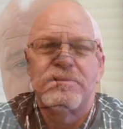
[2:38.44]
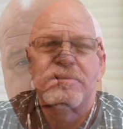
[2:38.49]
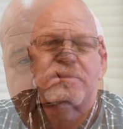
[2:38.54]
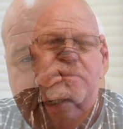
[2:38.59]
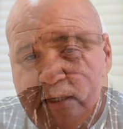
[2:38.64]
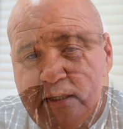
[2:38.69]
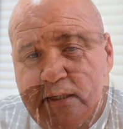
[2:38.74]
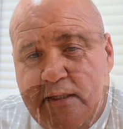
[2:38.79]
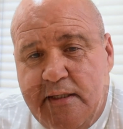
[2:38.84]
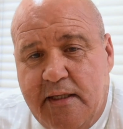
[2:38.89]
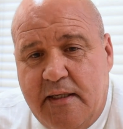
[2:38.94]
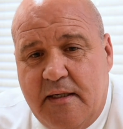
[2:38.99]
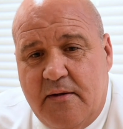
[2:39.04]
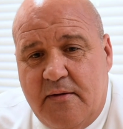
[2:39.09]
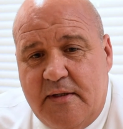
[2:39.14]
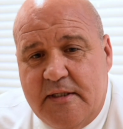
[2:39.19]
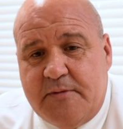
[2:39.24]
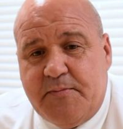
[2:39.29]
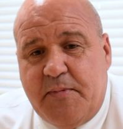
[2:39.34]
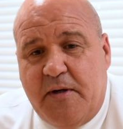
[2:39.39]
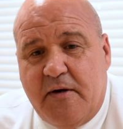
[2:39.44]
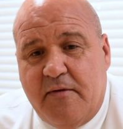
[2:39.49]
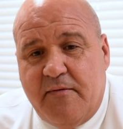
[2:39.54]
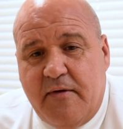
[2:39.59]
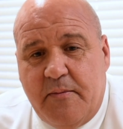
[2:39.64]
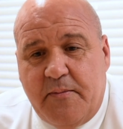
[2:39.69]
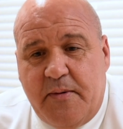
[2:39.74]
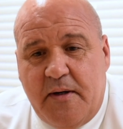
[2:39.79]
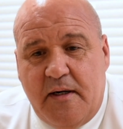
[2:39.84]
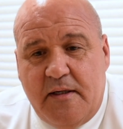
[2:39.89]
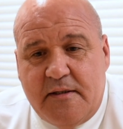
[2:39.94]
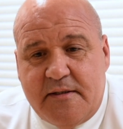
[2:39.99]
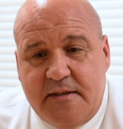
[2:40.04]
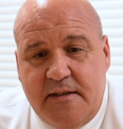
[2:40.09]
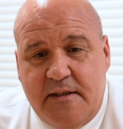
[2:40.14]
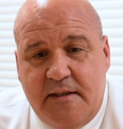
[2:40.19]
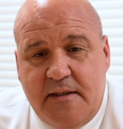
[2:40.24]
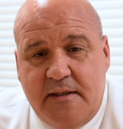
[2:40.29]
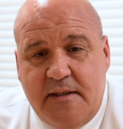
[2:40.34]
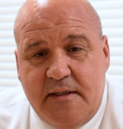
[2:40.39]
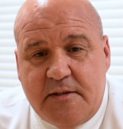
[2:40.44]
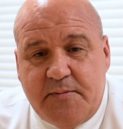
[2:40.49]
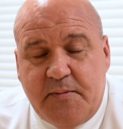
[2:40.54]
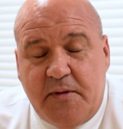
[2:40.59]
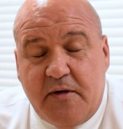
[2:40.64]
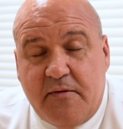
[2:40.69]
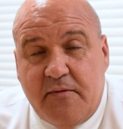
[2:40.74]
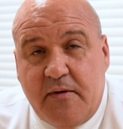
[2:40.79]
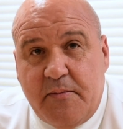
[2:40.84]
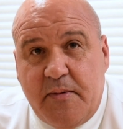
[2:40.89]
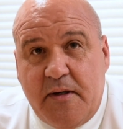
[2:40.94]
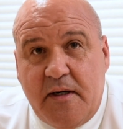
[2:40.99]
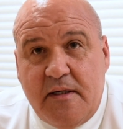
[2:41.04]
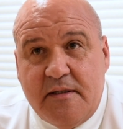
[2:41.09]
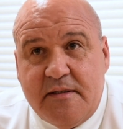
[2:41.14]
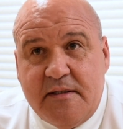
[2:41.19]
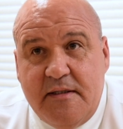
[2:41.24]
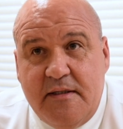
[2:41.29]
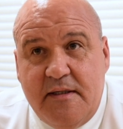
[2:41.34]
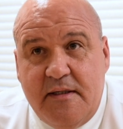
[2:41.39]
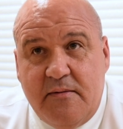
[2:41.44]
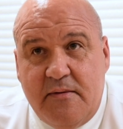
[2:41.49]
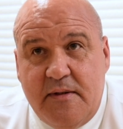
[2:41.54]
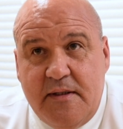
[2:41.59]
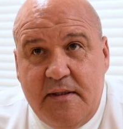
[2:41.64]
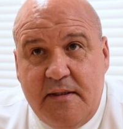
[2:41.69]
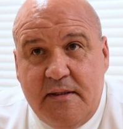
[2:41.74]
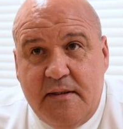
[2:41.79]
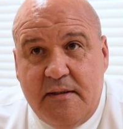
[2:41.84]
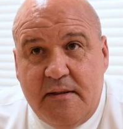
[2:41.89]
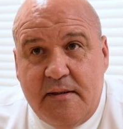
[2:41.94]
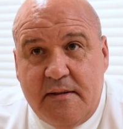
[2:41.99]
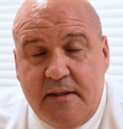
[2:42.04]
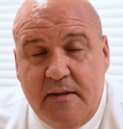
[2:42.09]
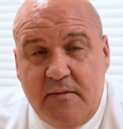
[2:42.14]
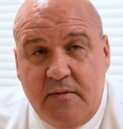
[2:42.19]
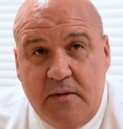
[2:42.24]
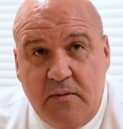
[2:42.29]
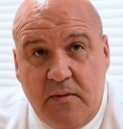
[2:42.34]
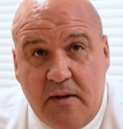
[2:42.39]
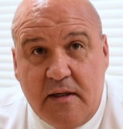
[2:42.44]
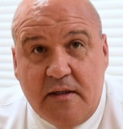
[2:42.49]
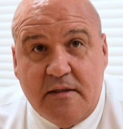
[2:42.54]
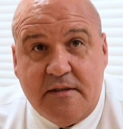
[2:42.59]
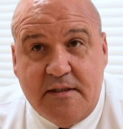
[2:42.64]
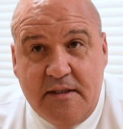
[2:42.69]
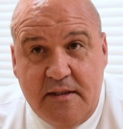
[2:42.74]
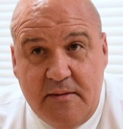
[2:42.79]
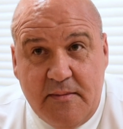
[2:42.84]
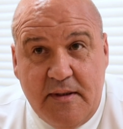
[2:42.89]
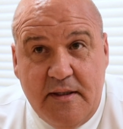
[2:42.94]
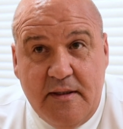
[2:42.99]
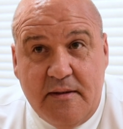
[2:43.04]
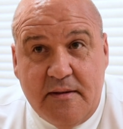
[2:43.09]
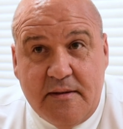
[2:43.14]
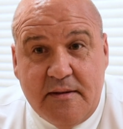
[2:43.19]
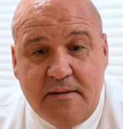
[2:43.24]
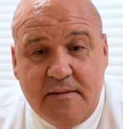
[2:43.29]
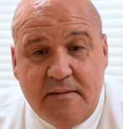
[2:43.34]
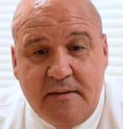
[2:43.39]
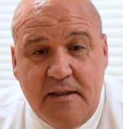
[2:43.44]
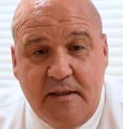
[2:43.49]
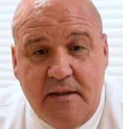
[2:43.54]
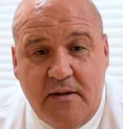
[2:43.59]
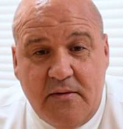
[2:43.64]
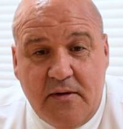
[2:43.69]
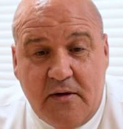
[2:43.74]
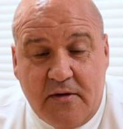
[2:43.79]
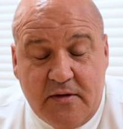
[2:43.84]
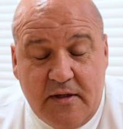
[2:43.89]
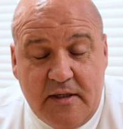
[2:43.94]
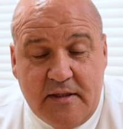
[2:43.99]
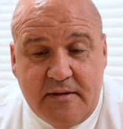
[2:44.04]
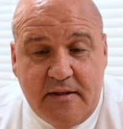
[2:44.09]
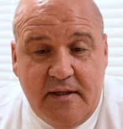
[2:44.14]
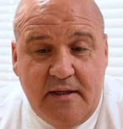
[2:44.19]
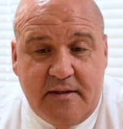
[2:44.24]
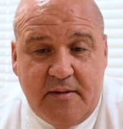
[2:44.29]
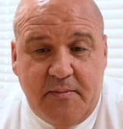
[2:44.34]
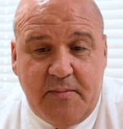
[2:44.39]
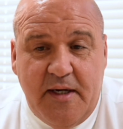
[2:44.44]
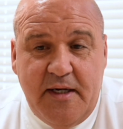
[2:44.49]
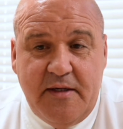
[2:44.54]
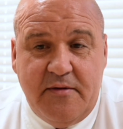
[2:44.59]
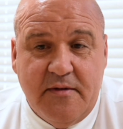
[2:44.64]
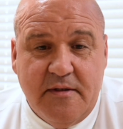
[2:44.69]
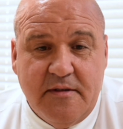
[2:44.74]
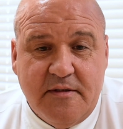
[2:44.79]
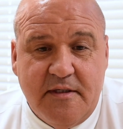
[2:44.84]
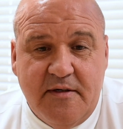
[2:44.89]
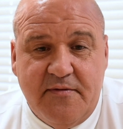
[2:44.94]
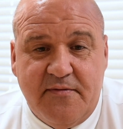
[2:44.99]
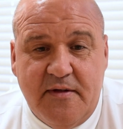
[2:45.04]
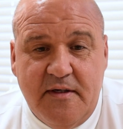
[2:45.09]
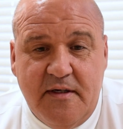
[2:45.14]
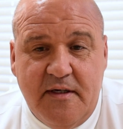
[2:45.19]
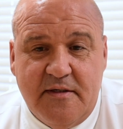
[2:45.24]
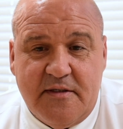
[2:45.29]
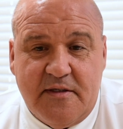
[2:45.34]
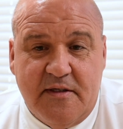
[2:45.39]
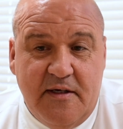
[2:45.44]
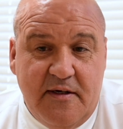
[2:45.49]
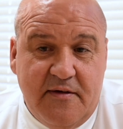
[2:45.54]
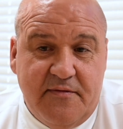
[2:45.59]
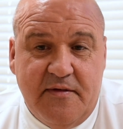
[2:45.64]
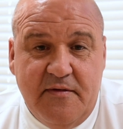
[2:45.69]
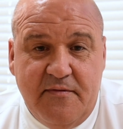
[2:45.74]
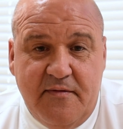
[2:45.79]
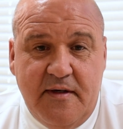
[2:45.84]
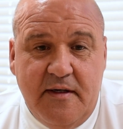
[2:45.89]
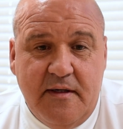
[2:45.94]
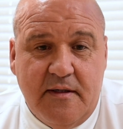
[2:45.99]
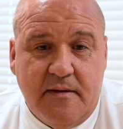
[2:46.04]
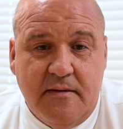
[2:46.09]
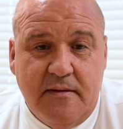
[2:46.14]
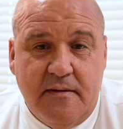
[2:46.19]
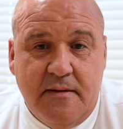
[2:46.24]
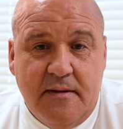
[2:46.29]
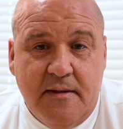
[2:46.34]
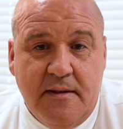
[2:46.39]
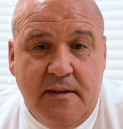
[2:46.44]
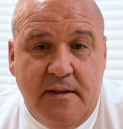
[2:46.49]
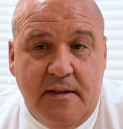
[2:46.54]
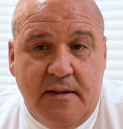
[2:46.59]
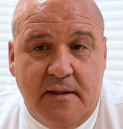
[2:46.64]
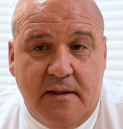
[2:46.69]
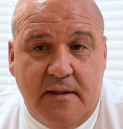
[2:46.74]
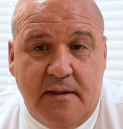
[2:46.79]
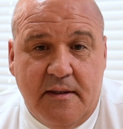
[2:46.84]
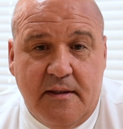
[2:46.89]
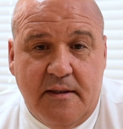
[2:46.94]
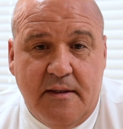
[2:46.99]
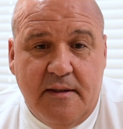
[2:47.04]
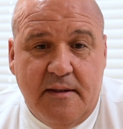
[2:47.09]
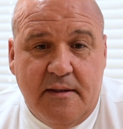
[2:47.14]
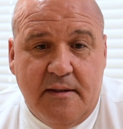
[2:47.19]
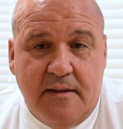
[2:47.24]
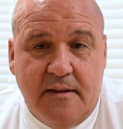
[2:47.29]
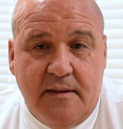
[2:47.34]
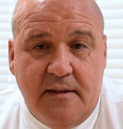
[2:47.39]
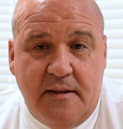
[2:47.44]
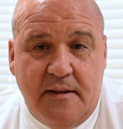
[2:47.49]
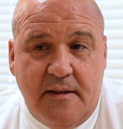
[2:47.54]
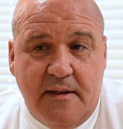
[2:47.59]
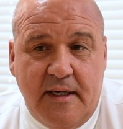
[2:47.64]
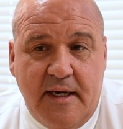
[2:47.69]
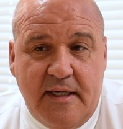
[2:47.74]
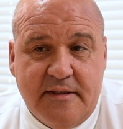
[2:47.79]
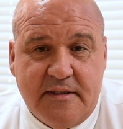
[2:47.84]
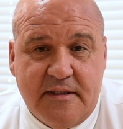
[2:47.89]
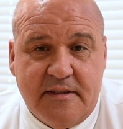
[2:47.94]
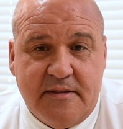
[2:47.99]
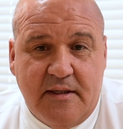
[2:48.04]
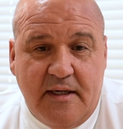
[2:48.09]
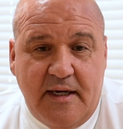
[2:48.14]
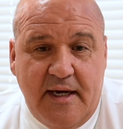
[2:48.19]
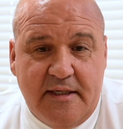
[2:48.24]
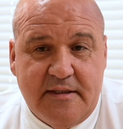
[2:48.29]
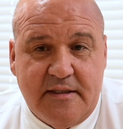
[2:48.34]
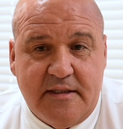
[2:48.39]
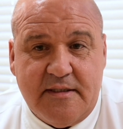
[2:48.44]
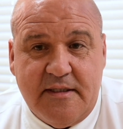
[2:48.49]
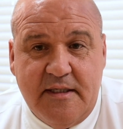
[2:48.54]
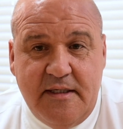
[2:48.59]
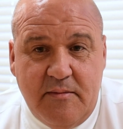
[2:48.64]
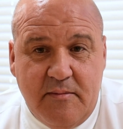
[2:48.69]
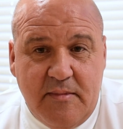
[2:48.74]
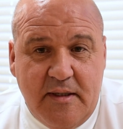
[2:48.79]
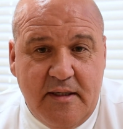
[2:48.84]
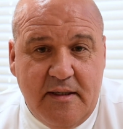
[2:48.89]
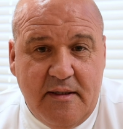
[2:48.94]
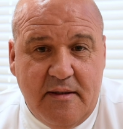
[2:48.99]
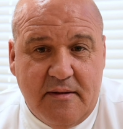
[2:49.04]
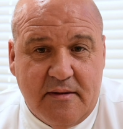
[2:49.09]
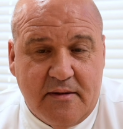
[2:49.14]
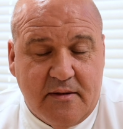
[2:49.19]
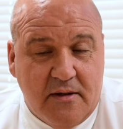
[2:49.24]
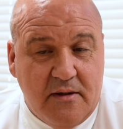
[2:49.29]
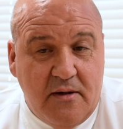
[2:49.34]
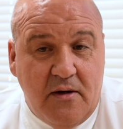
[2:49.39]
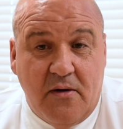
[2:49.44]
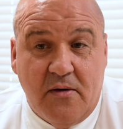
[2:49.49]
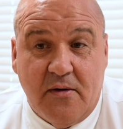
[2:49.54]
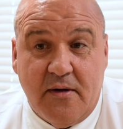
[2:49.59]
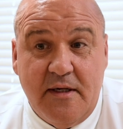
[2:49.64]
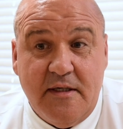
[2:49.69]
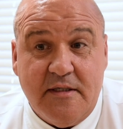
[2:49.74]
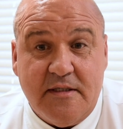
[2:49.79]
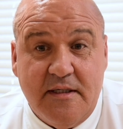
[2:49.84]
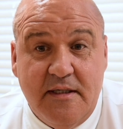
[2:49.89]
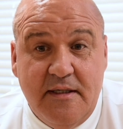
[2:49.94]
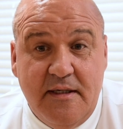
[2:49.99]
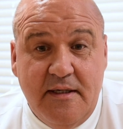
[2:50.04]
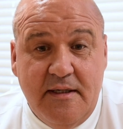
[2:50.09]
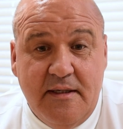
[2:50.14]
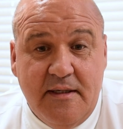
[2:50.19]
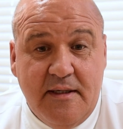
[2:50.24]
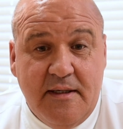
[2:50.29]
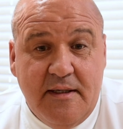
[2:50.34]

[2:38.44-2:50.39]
Well, it's part of our policy. It's part of our policy that we wear a seatbelt. Or that the patrons, if the vehicle has a seatbelt or a harness in it,